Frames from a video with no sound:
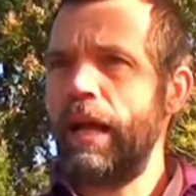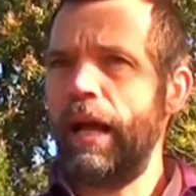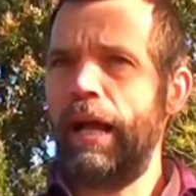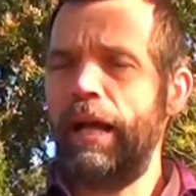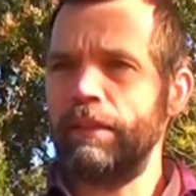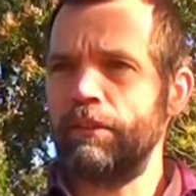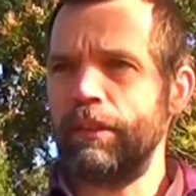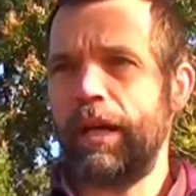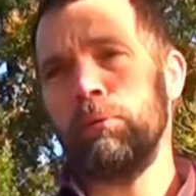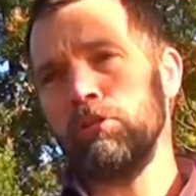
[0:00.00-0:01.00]
and
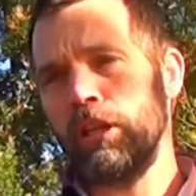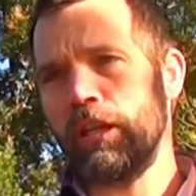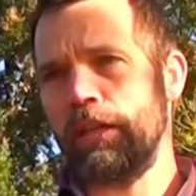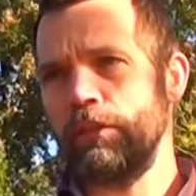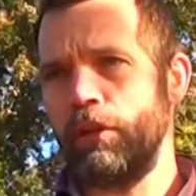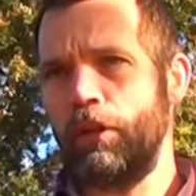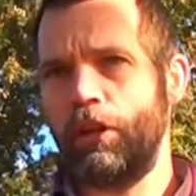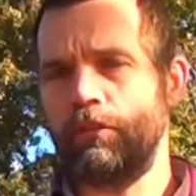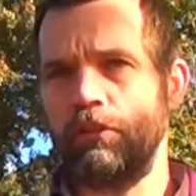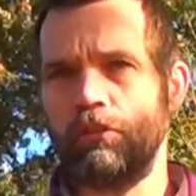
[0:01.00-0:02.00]
I was in a kind of a
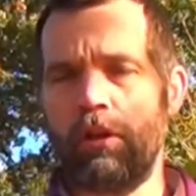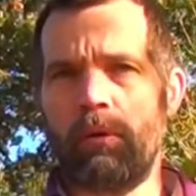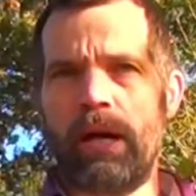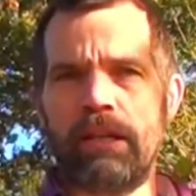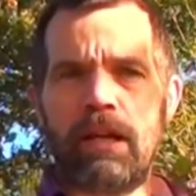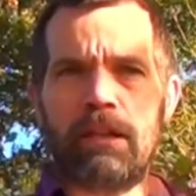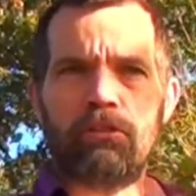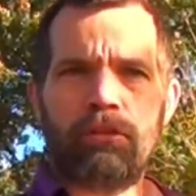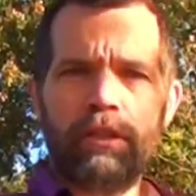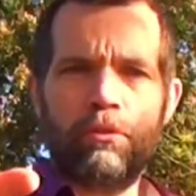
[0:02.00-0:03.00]
hurry, so I
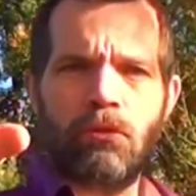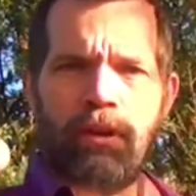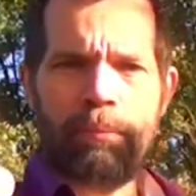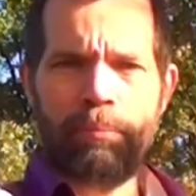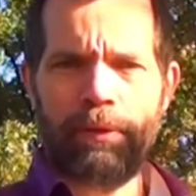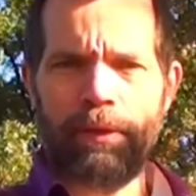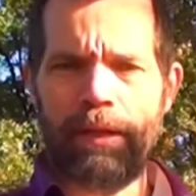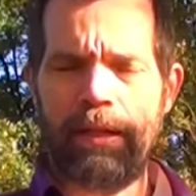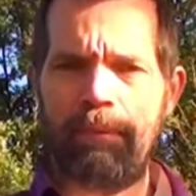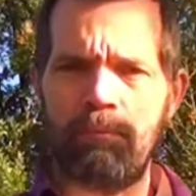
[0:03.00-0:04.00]
tried to grab
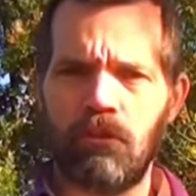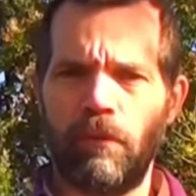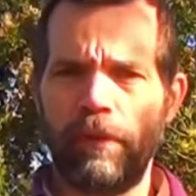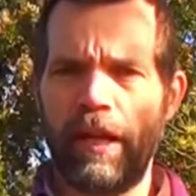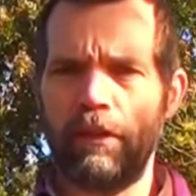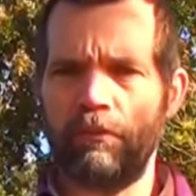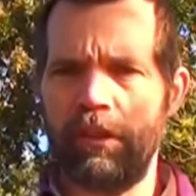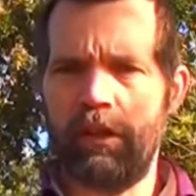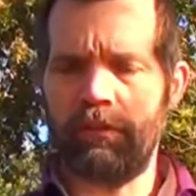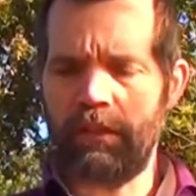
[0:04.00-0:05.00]
something out of the
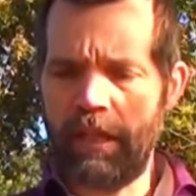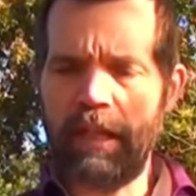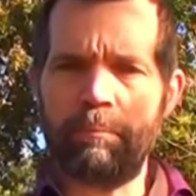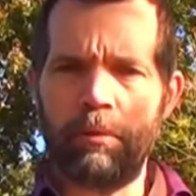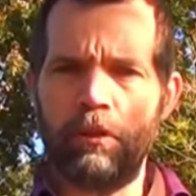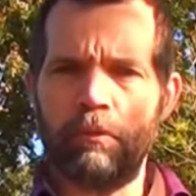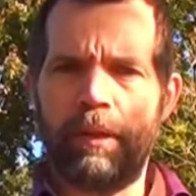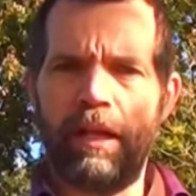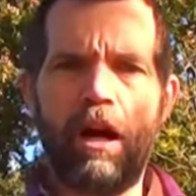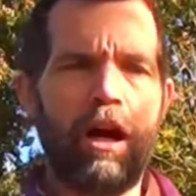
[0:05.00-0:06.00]
oven, and I burned
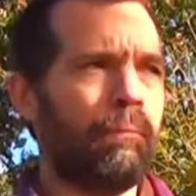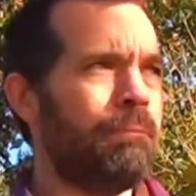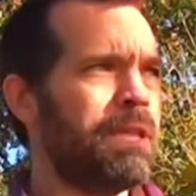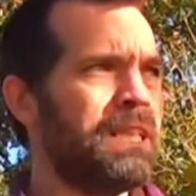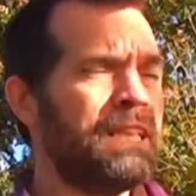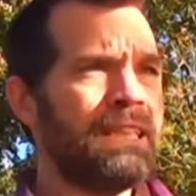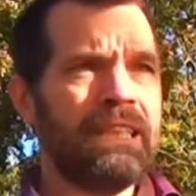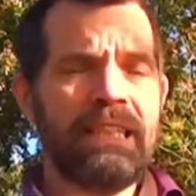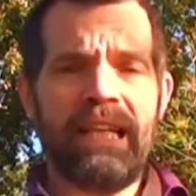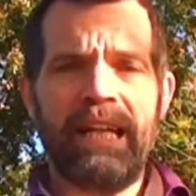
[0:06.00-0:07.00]
my arm.
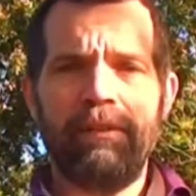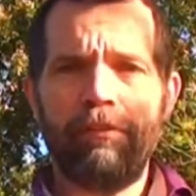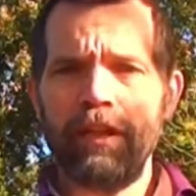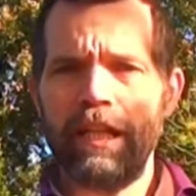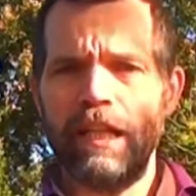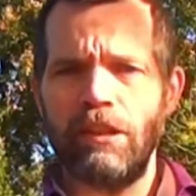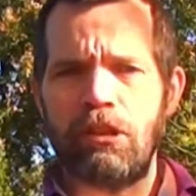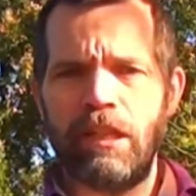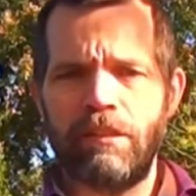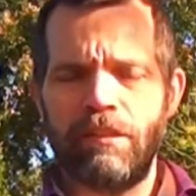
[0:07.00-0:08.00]
And the thing is
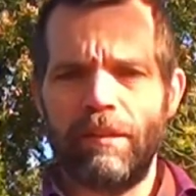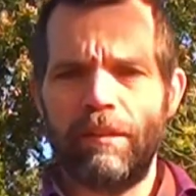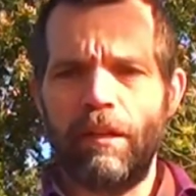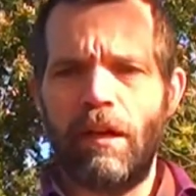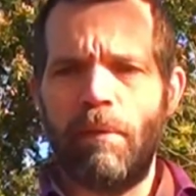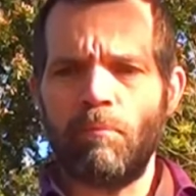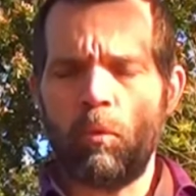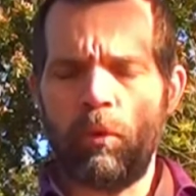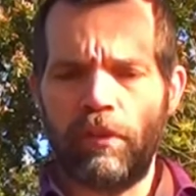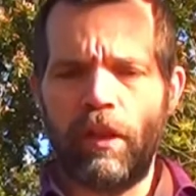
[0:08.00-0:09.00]
that
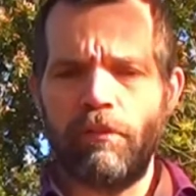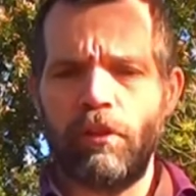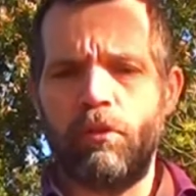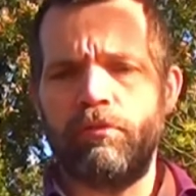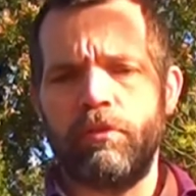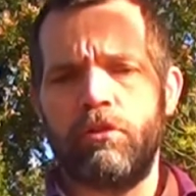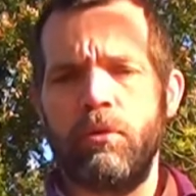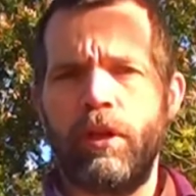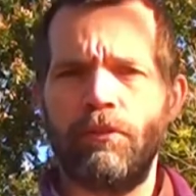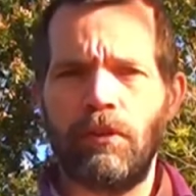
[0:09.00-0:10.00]
with an oven of
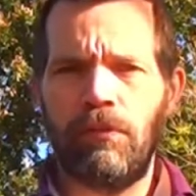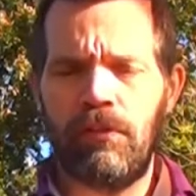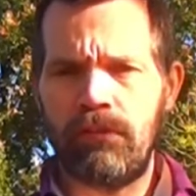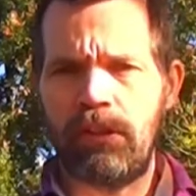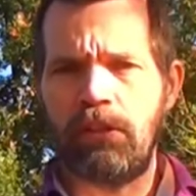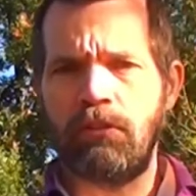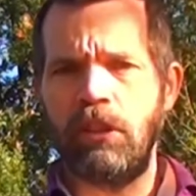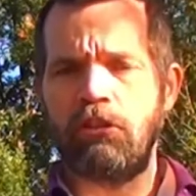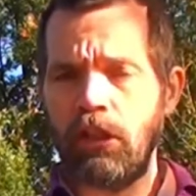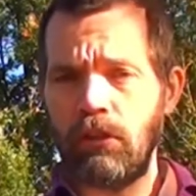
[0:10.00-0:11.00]
250
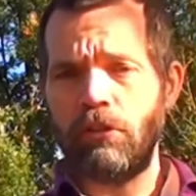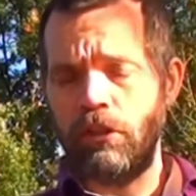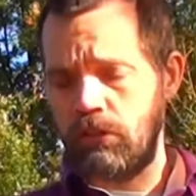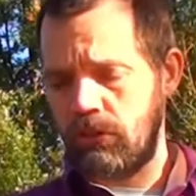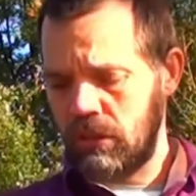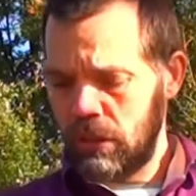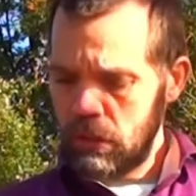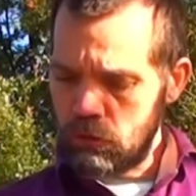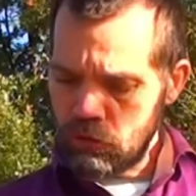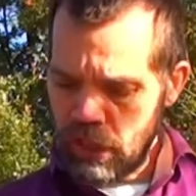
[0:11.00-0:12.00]
degrees Celsius,
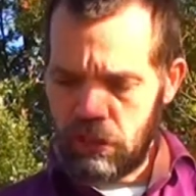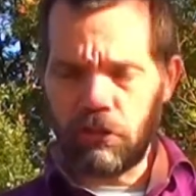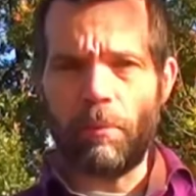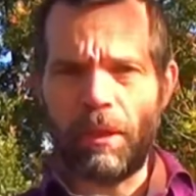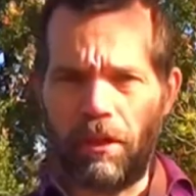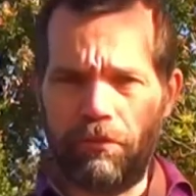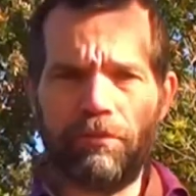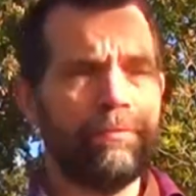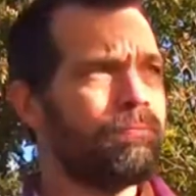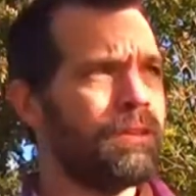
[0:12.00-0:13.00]
your skin is coming
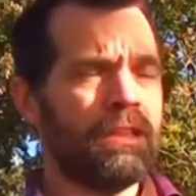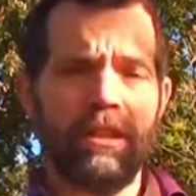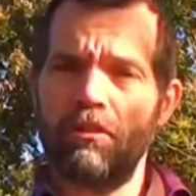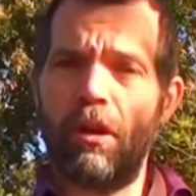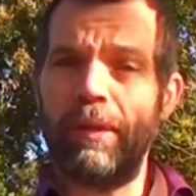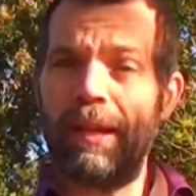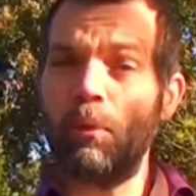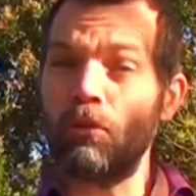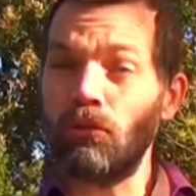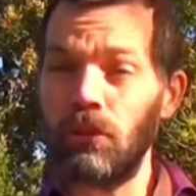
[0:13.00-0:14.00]
off. So that
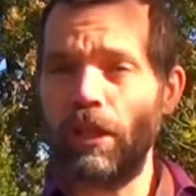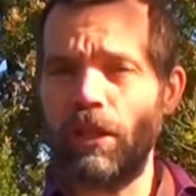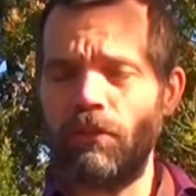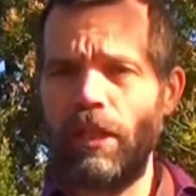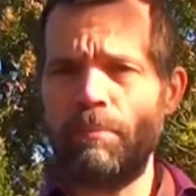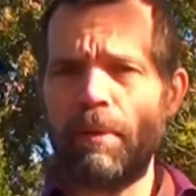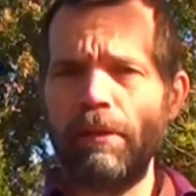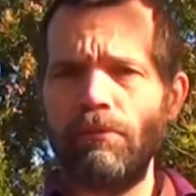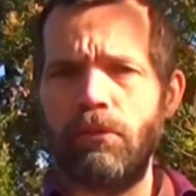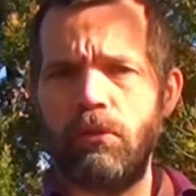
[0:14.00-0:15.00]
was really, really
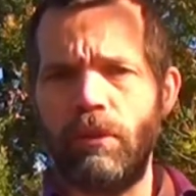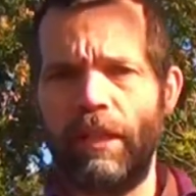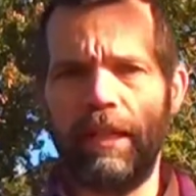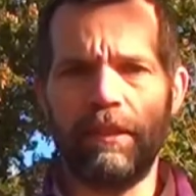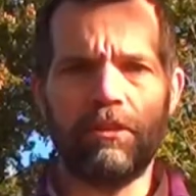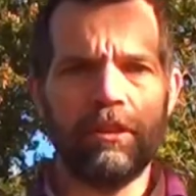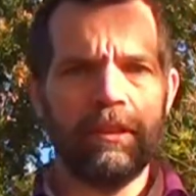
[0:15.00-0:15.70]
painful. And